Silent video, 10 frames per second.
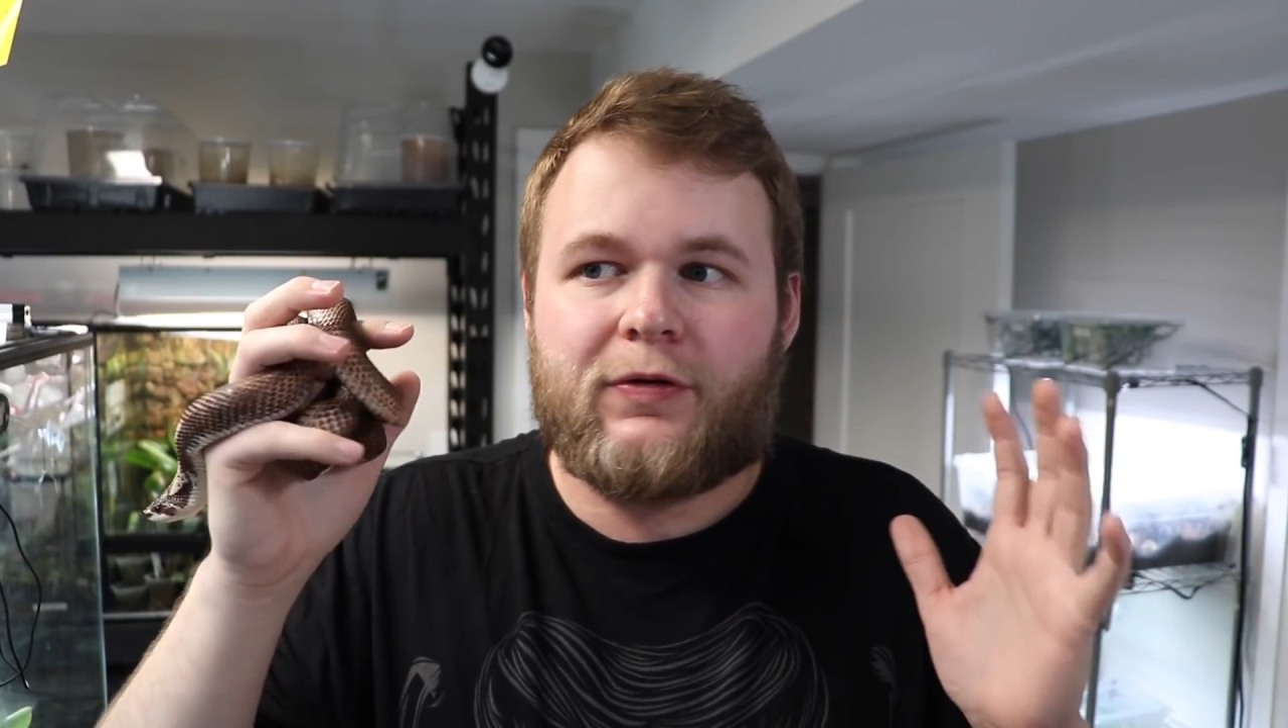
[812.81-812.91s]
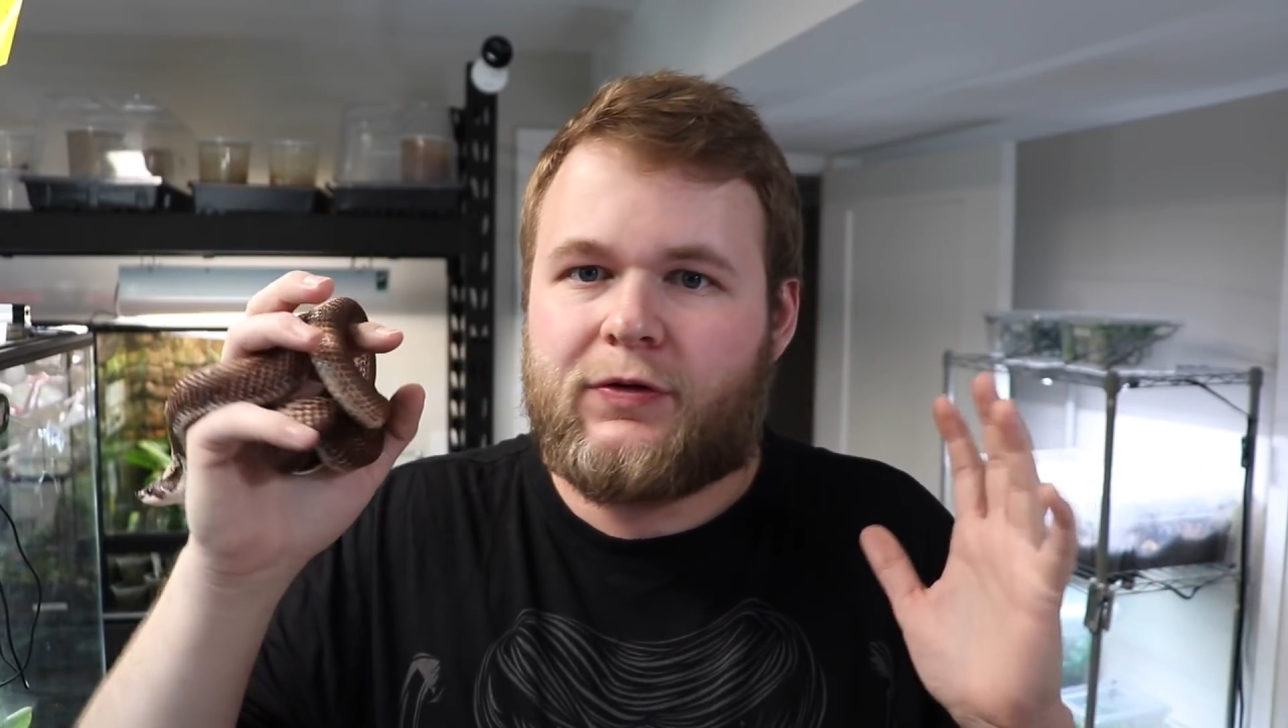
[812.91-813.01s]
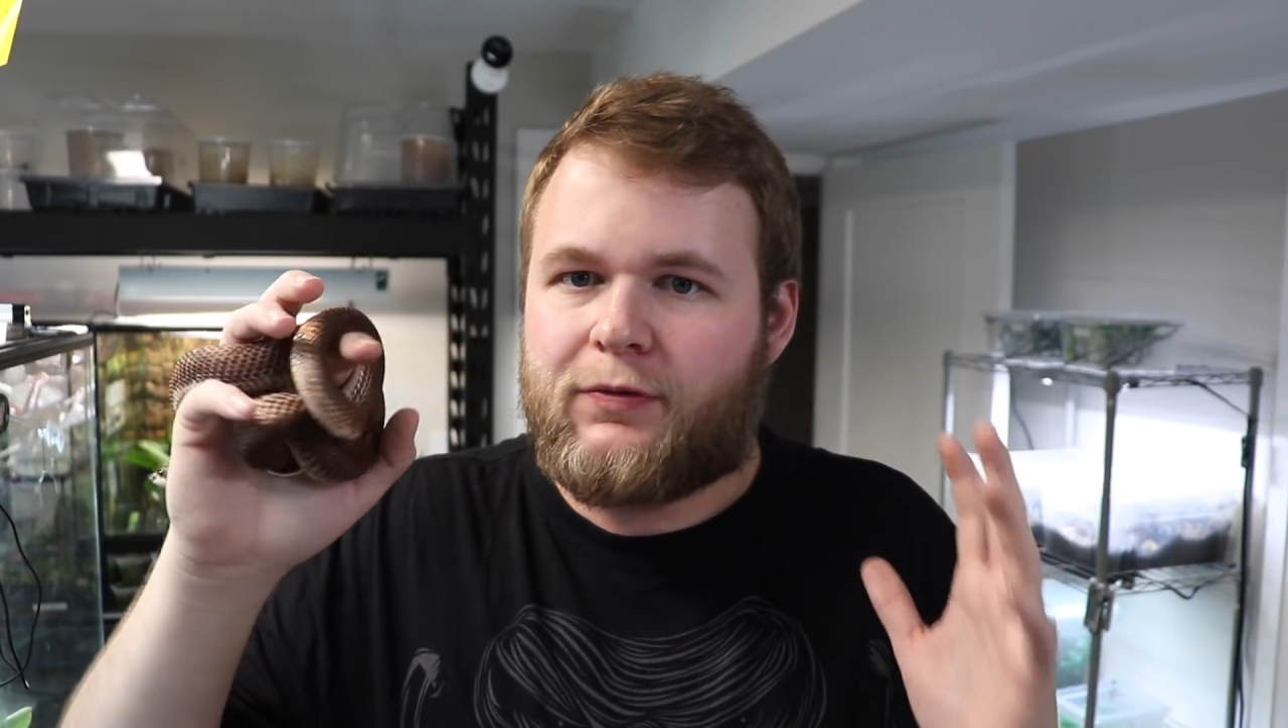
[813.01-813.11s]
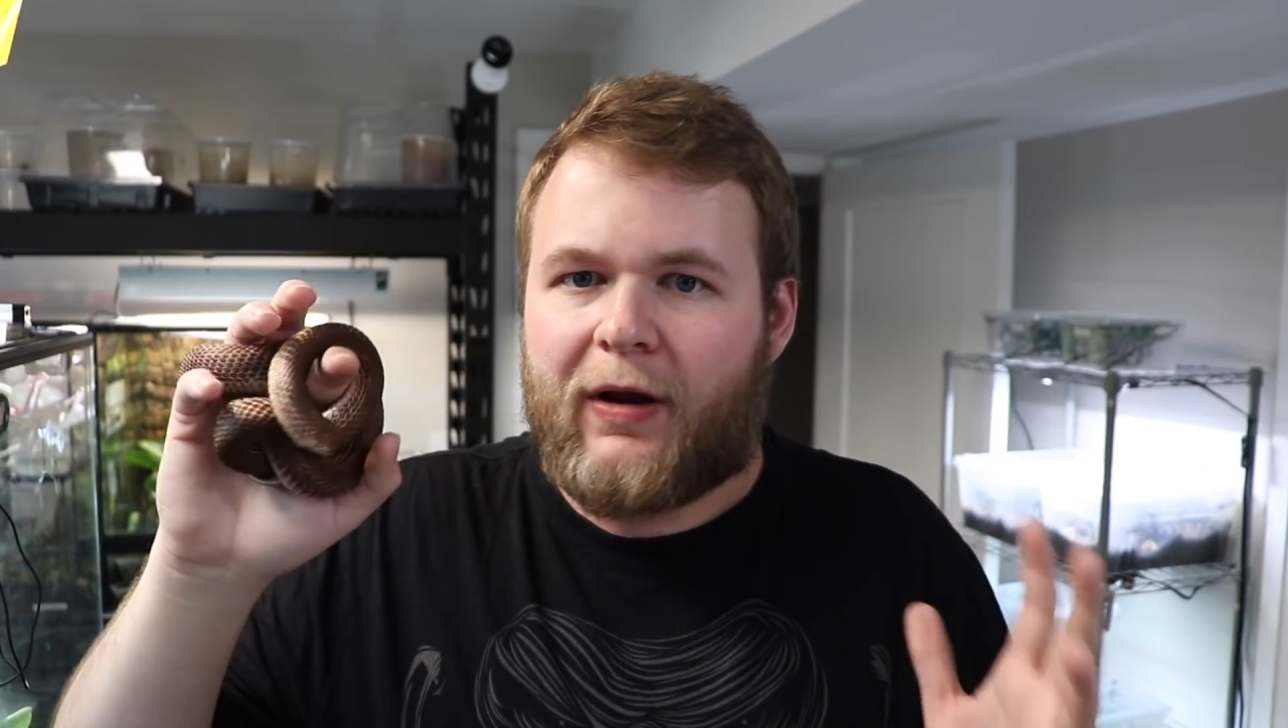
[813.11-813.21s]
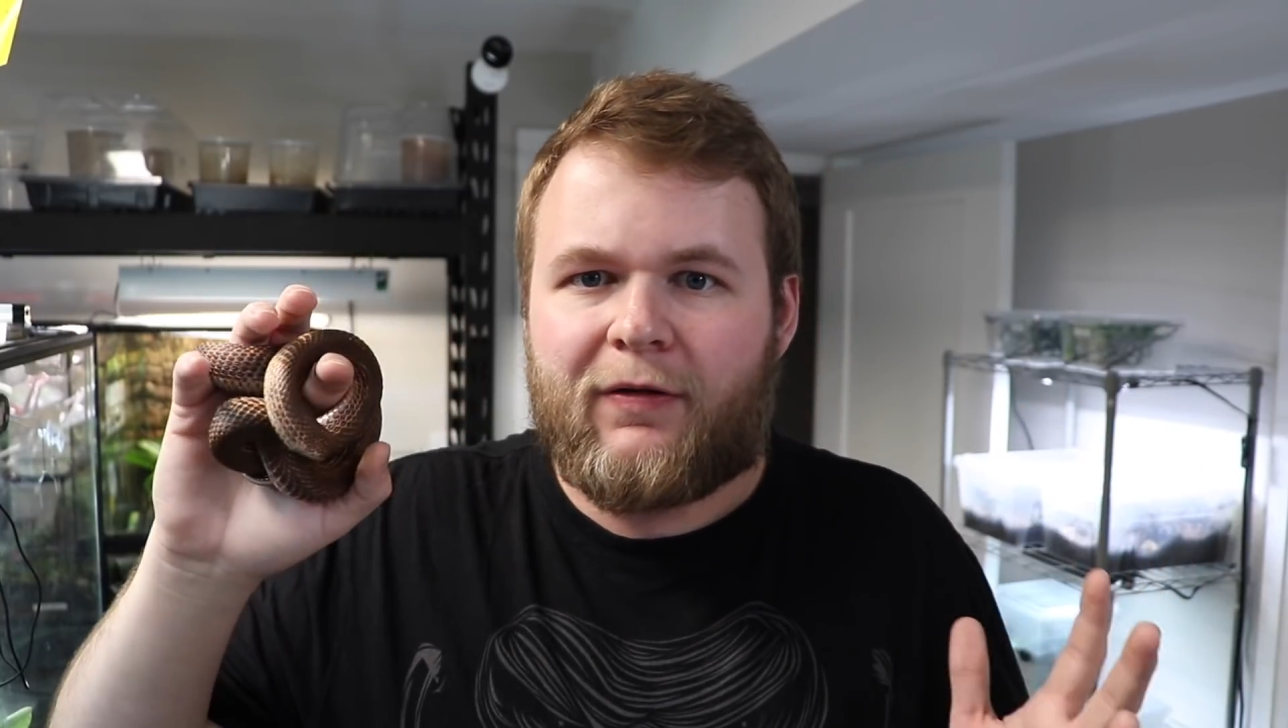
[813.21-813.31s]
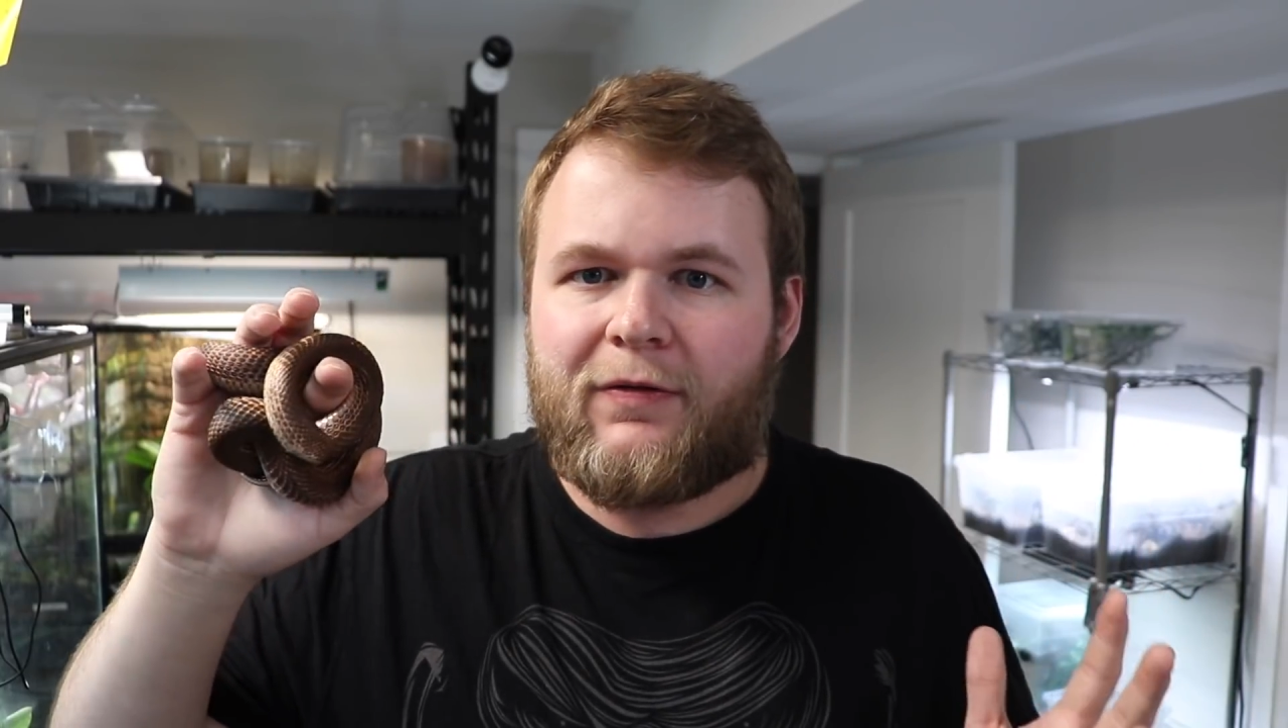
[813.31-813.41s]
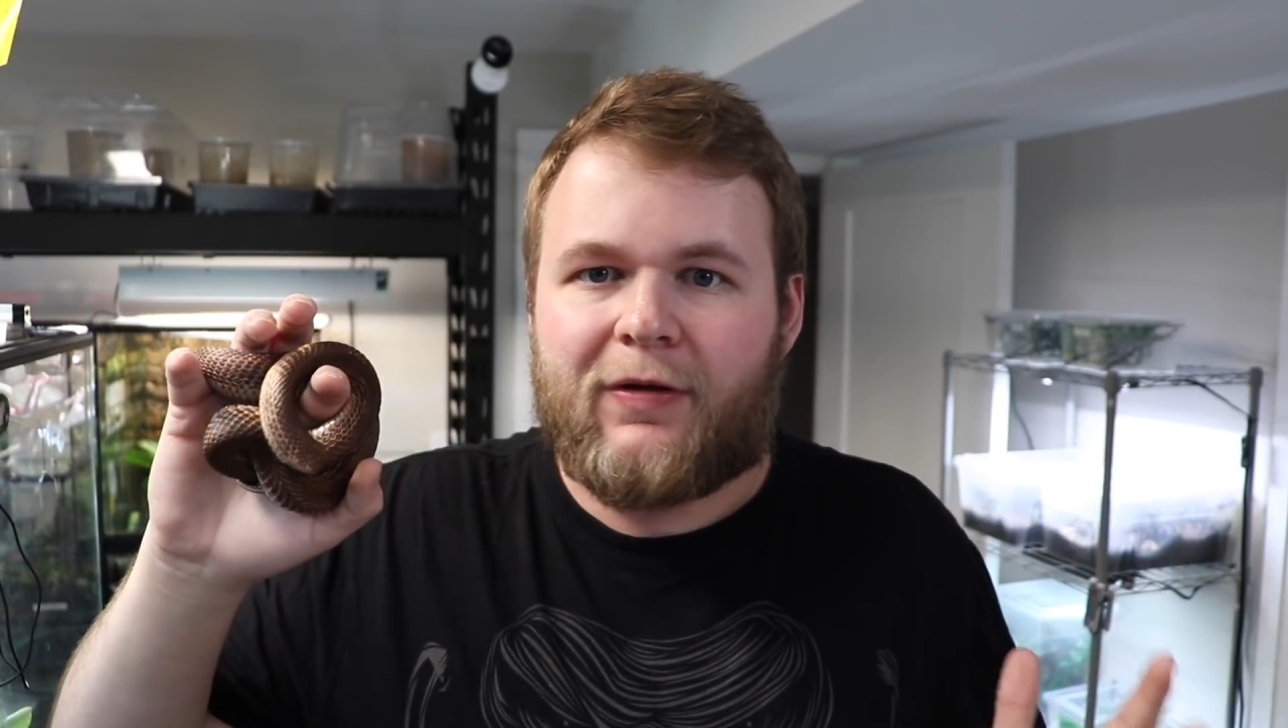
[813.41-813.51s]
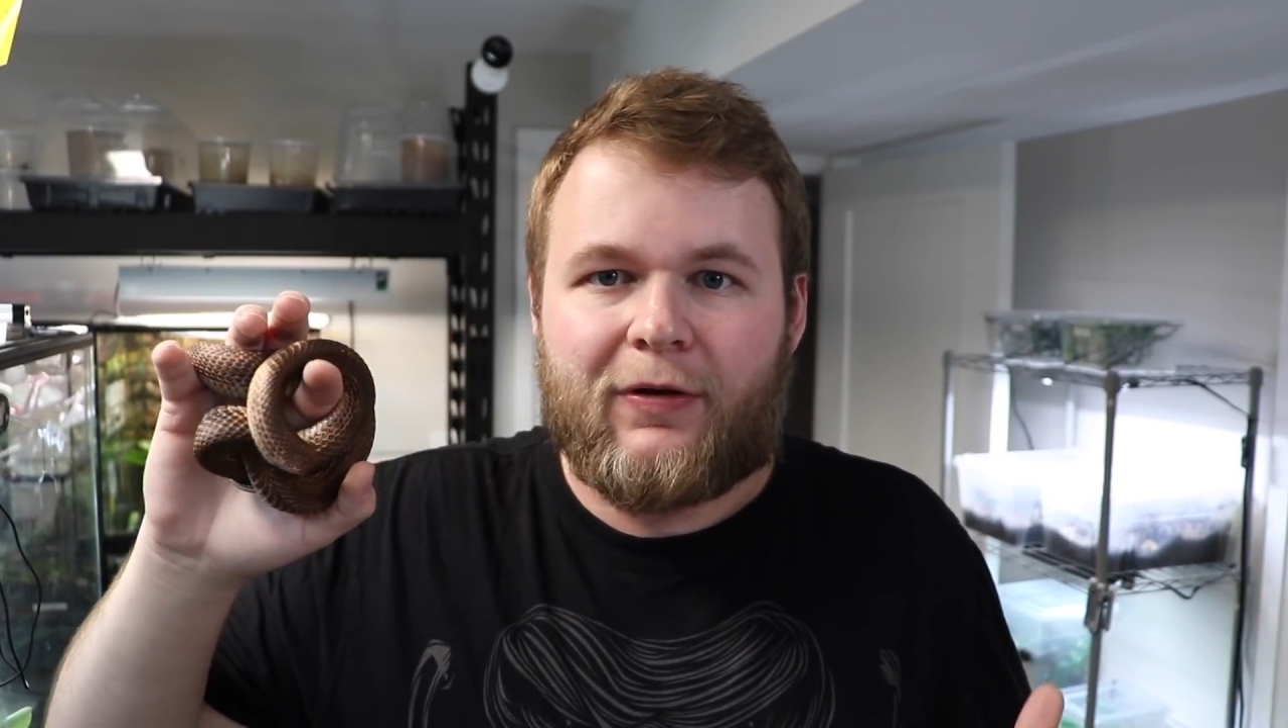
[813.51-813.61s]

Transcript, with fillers: stressed